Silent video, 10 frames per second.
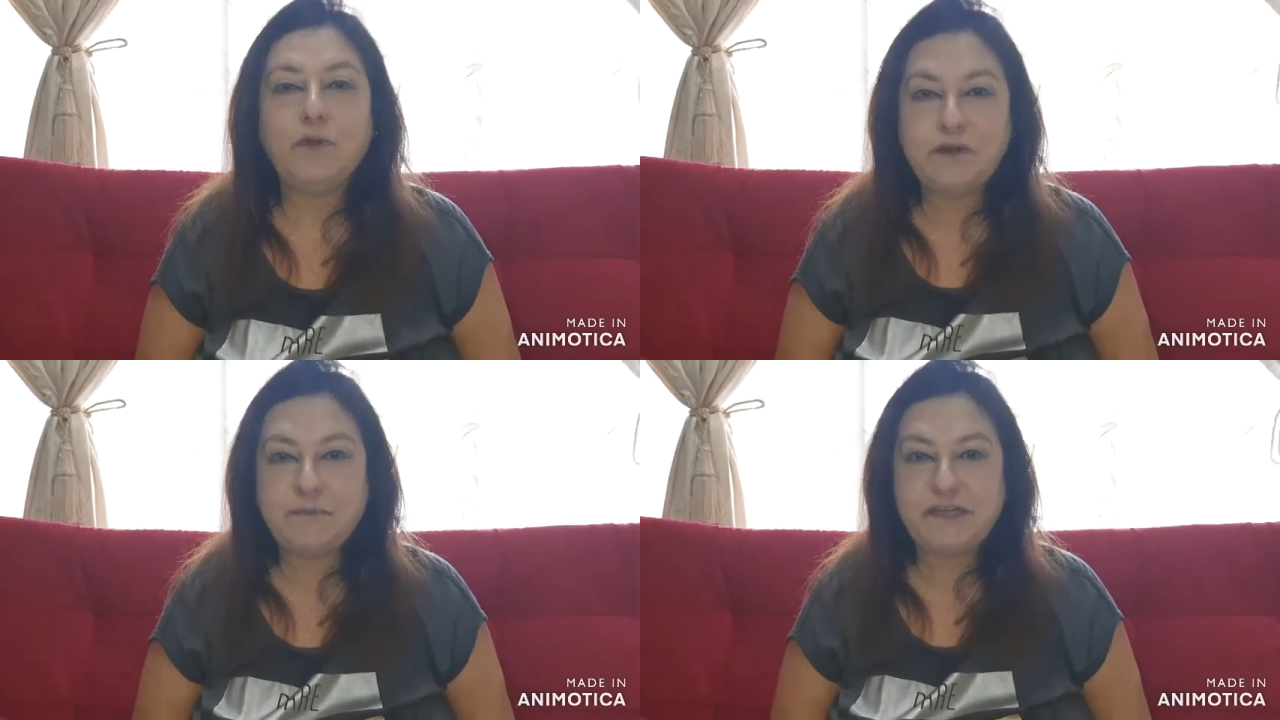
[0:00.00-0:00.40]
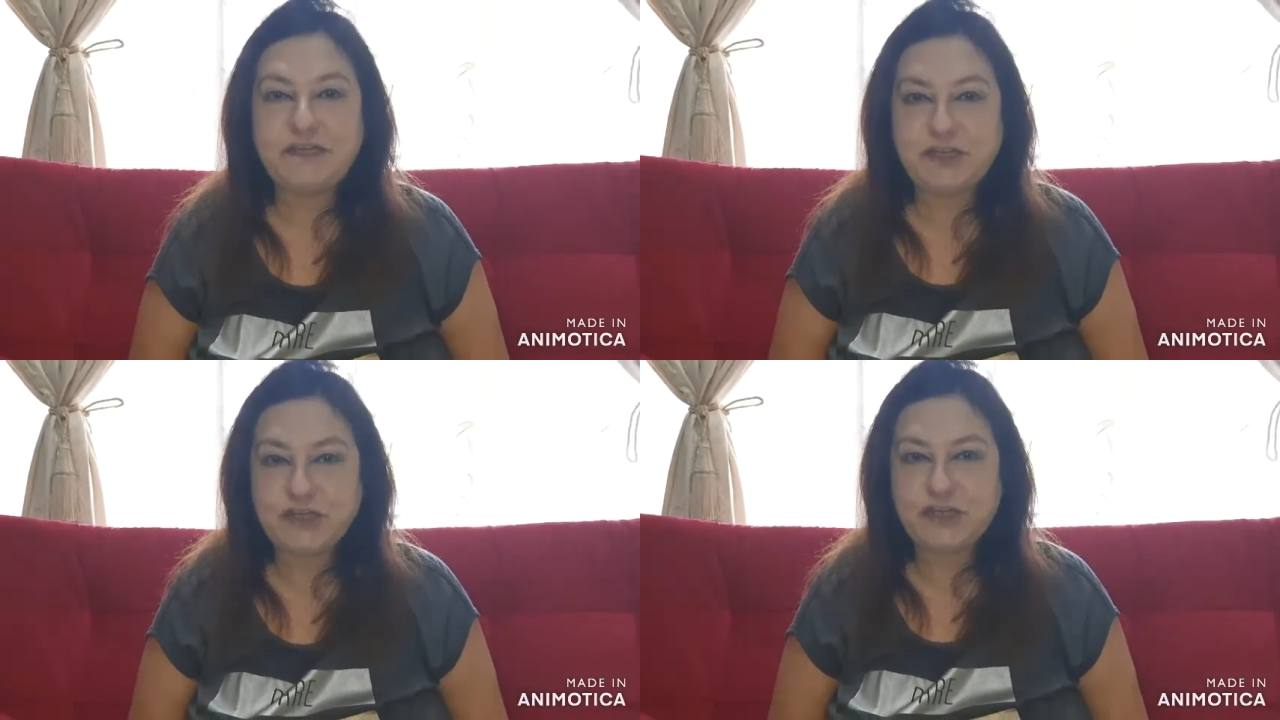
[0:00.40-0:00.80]
will be
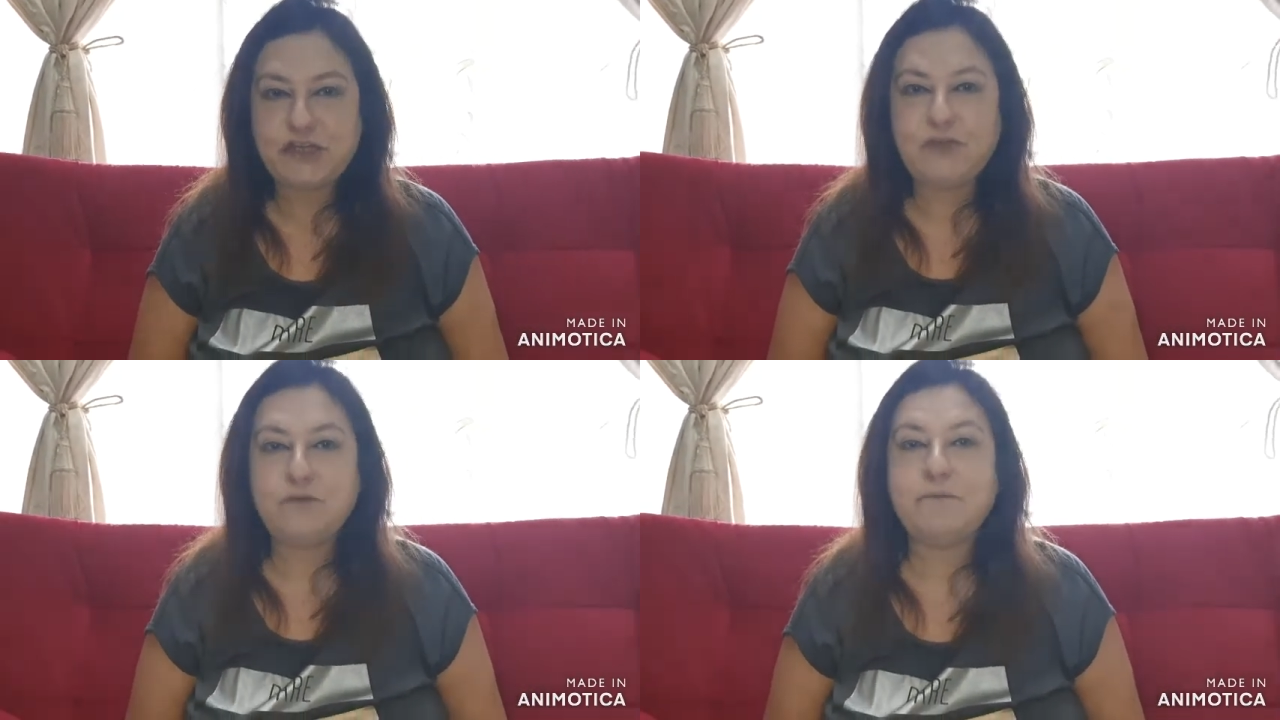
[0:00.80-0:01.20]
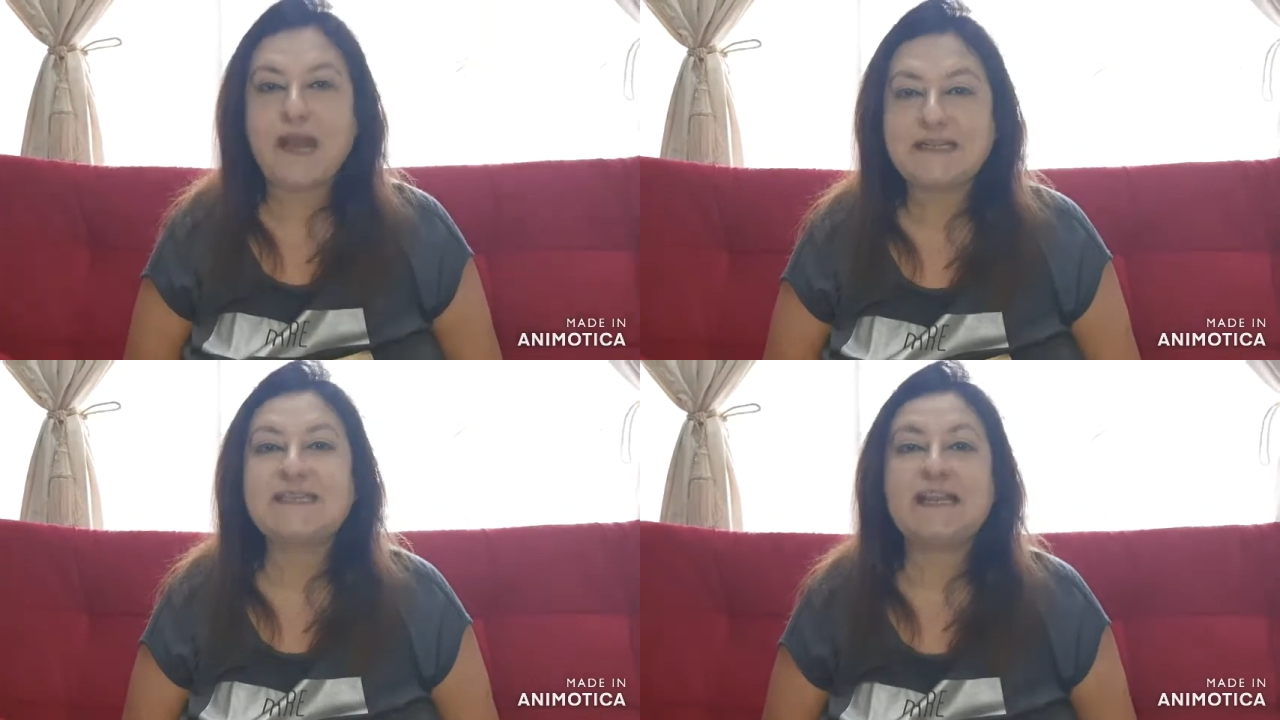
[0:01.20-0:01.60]
teaching you
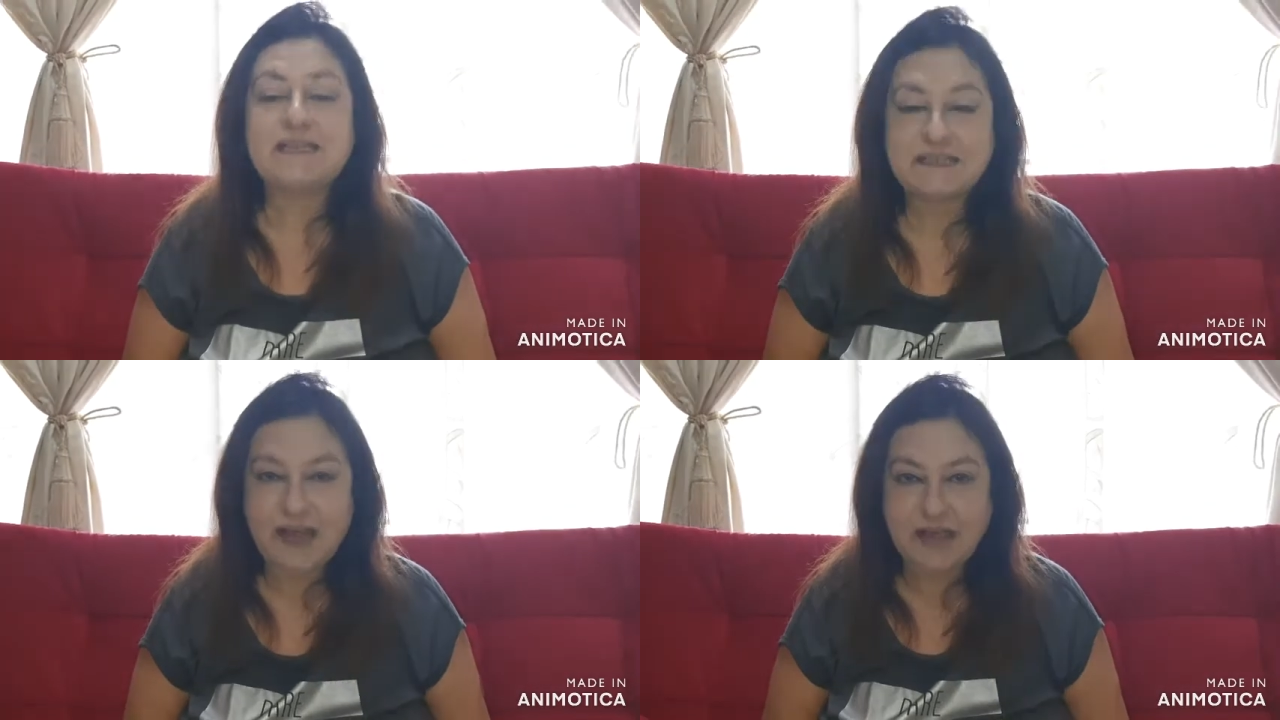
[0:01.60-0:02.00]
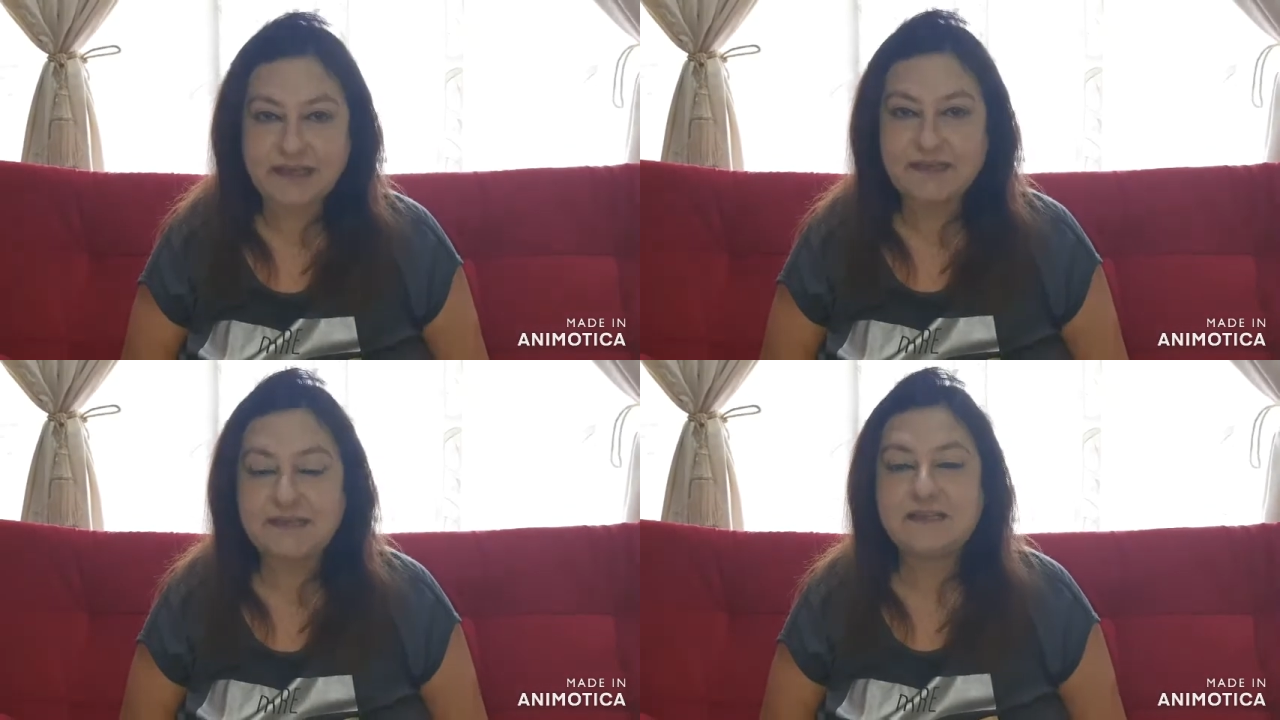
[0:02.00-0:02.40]
maths and
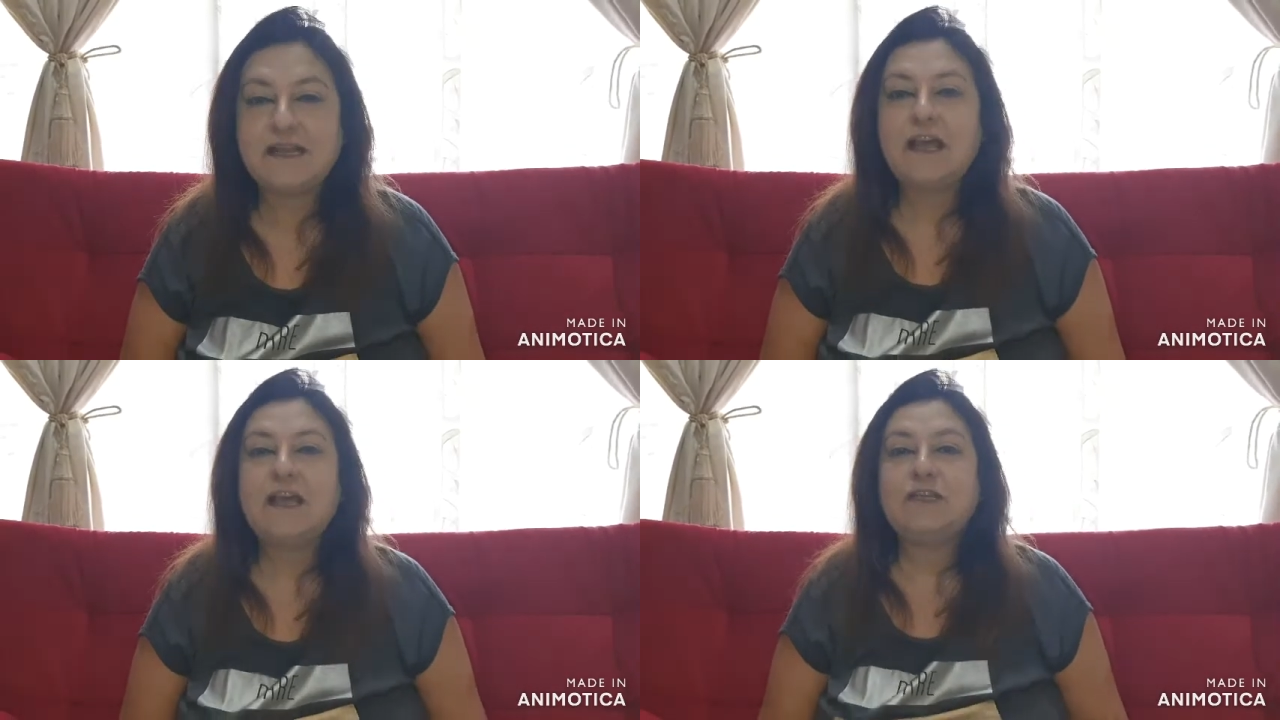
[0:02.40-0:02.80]
science.